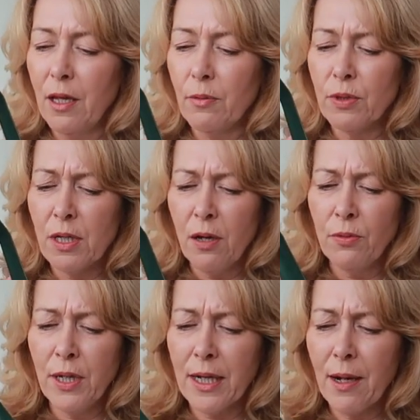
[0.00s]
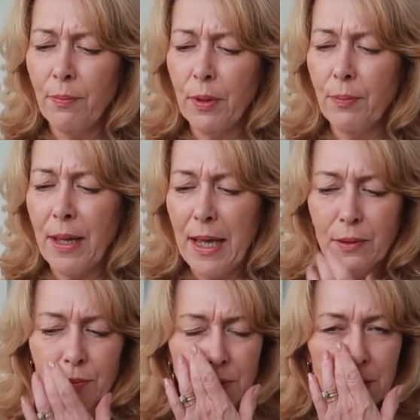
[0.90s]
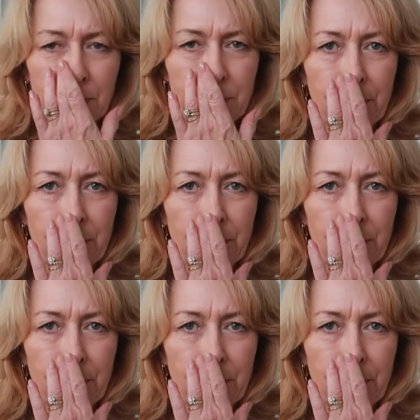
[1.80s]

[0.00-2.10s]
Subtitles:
It was only a couple of pounds.